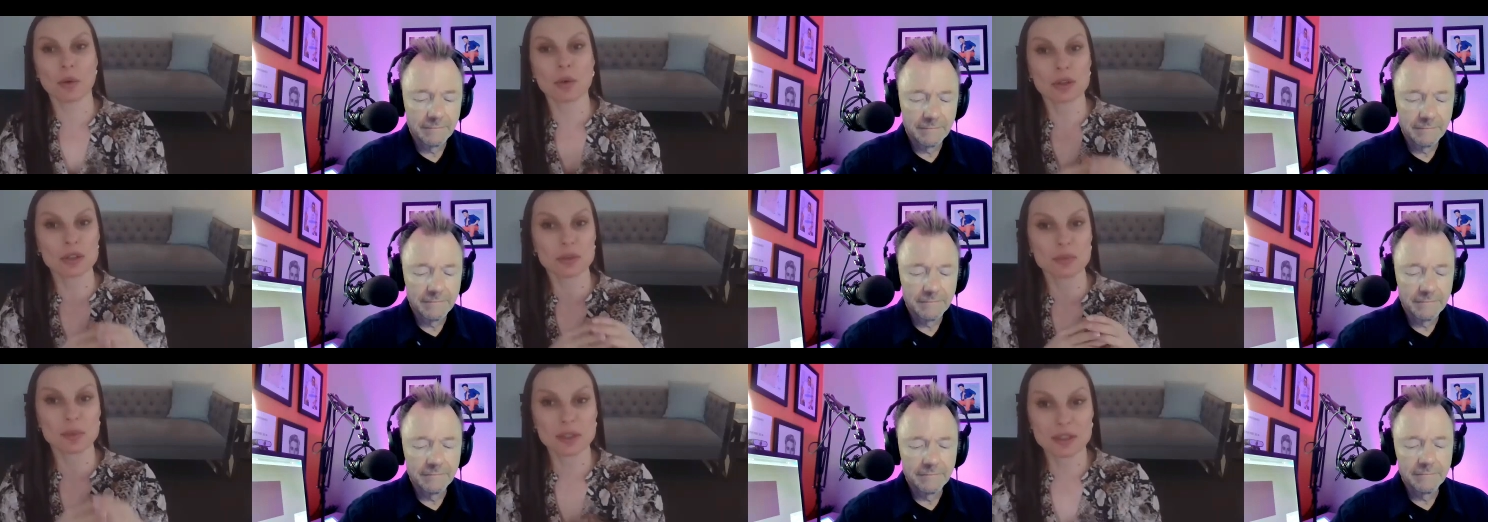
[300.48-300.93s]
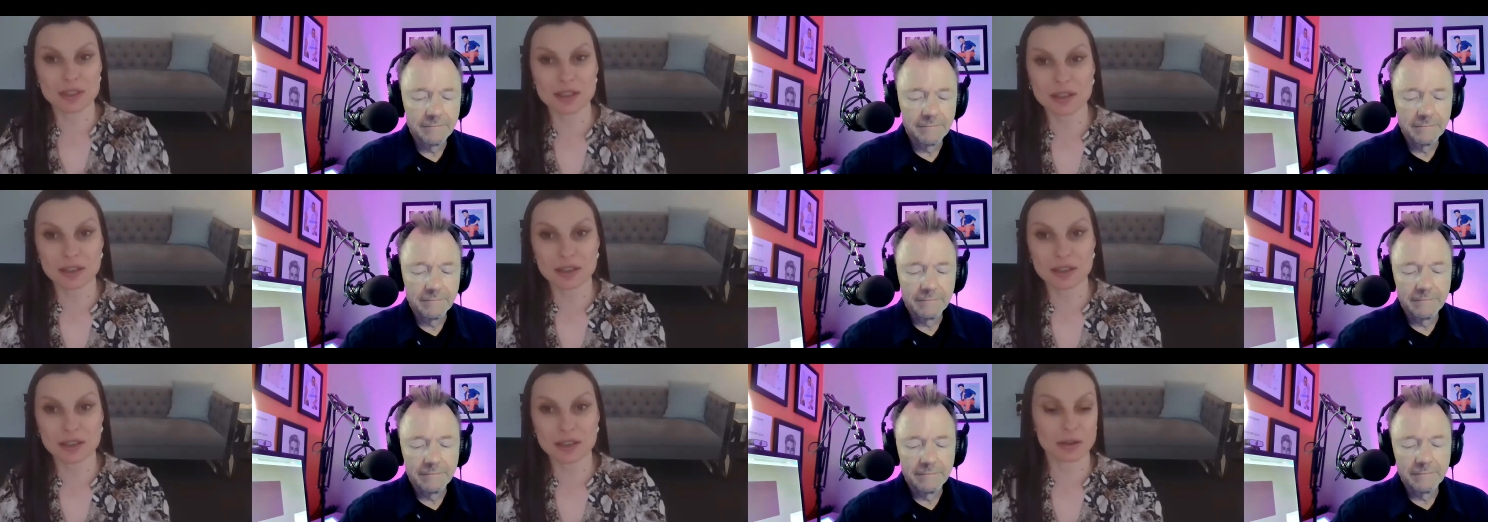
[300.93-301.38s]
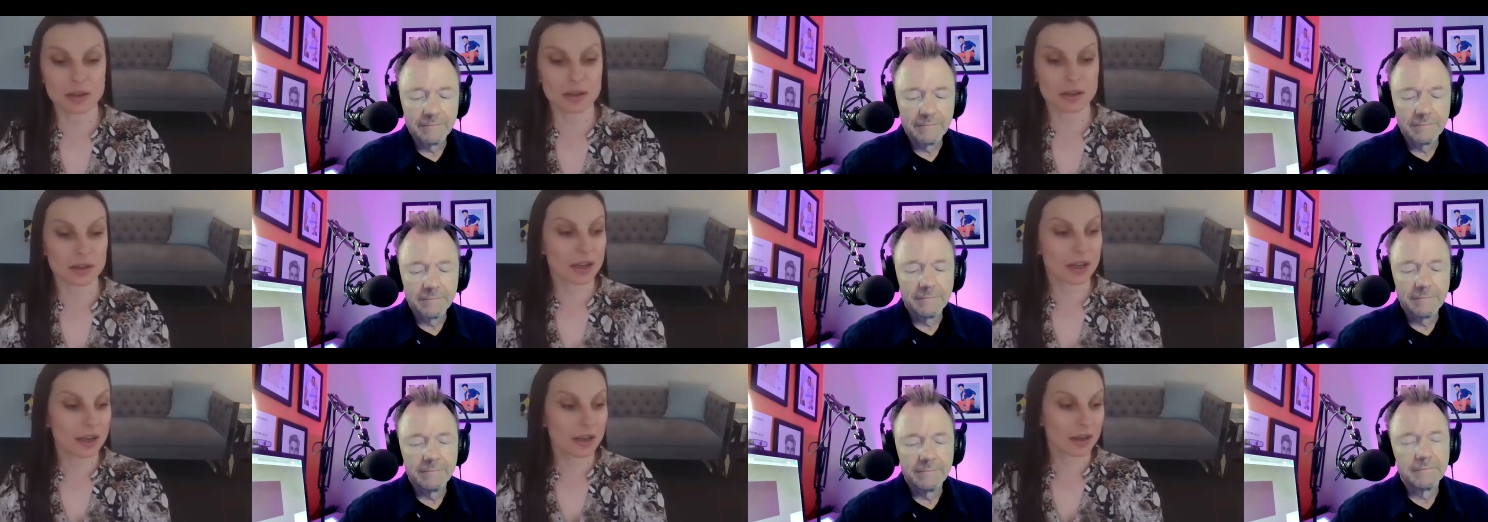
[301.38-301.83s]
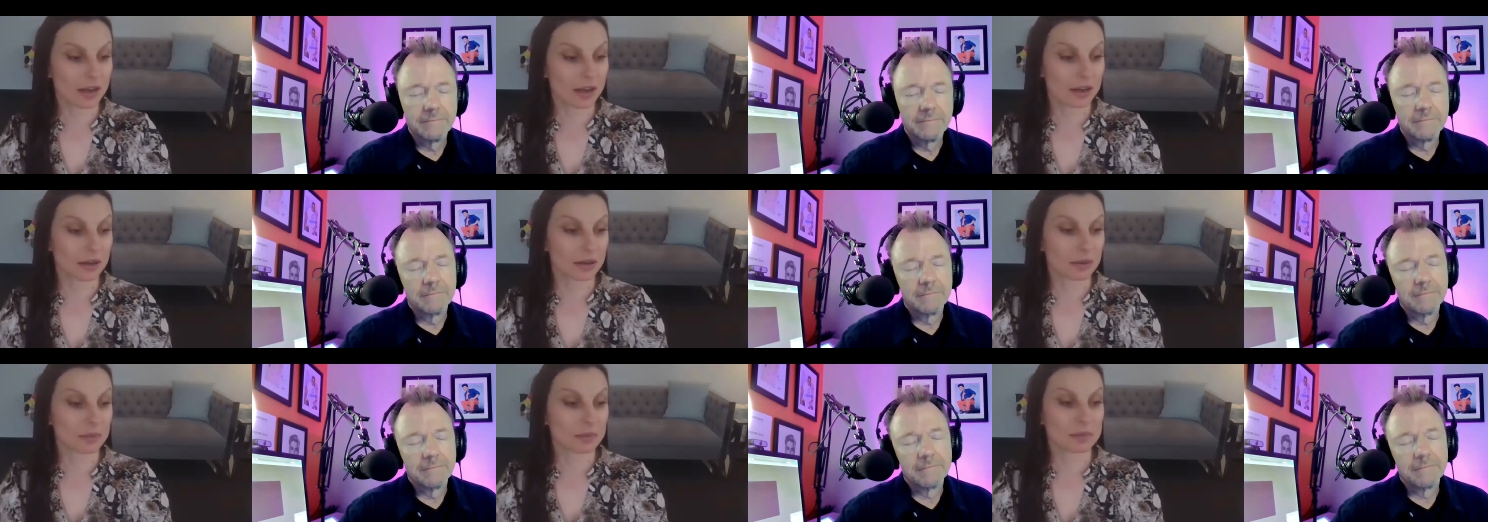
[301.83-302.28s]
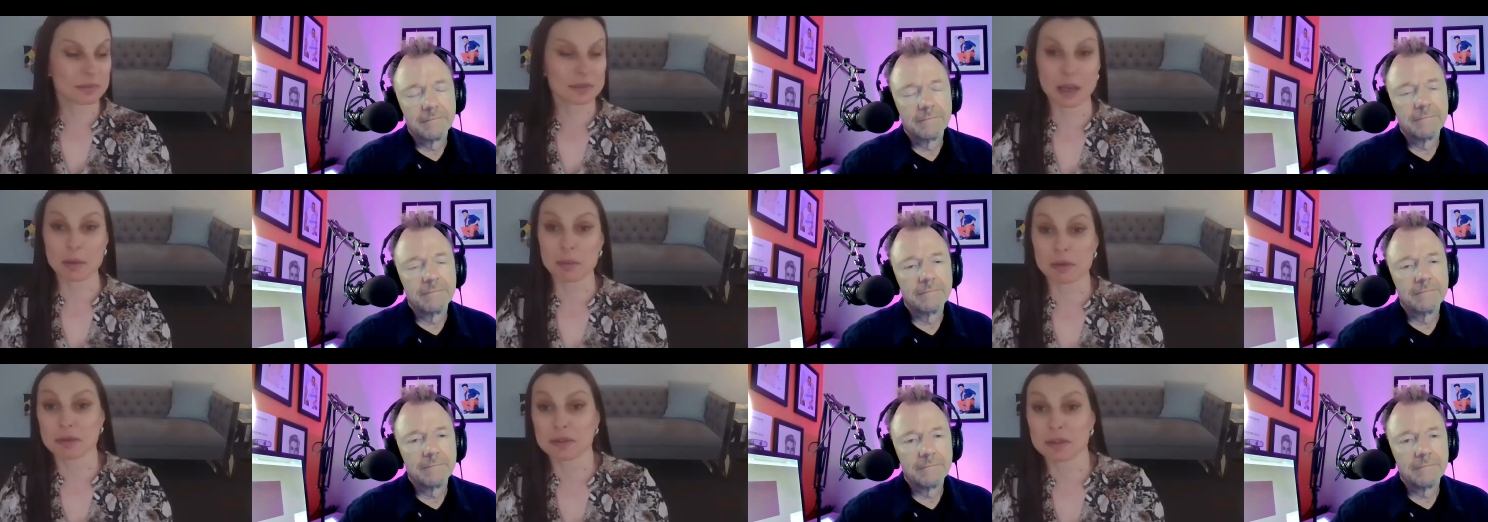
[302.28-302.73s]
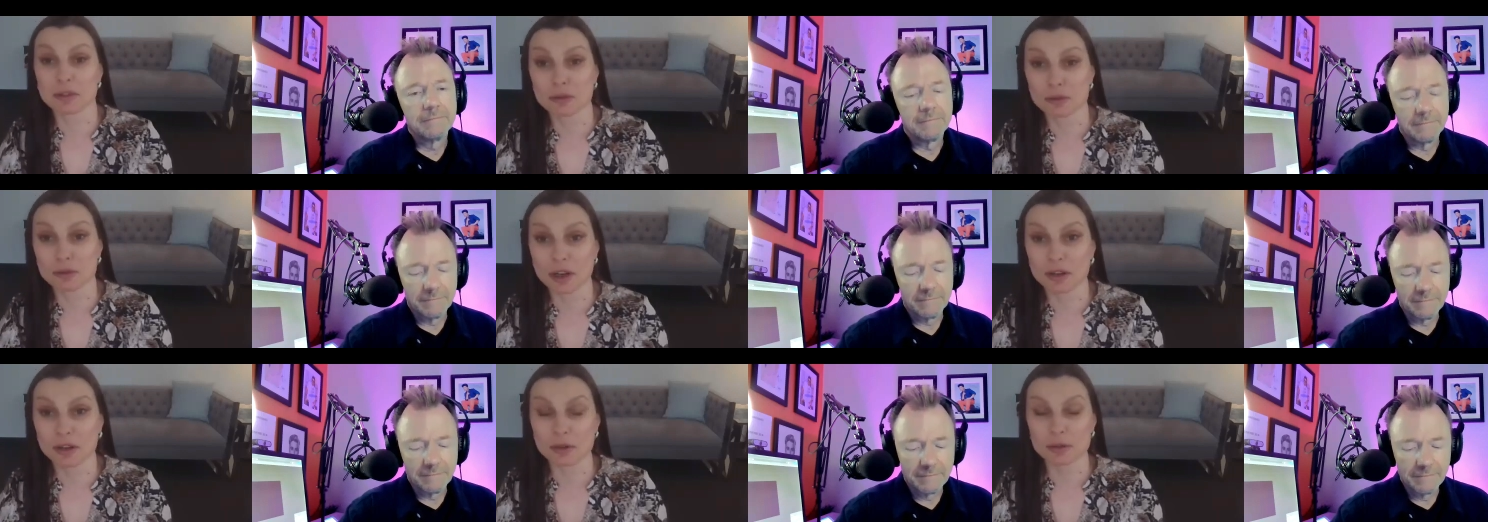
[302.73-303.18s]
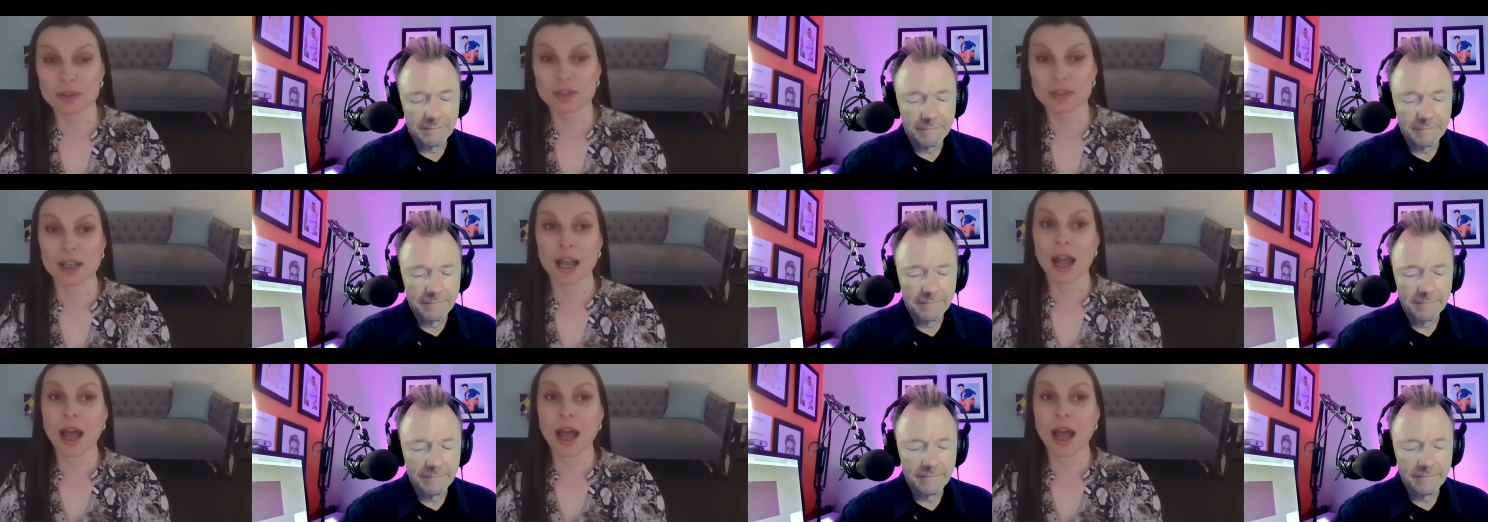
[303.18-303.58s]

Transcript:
Speaker 1: those particular um, type of struggles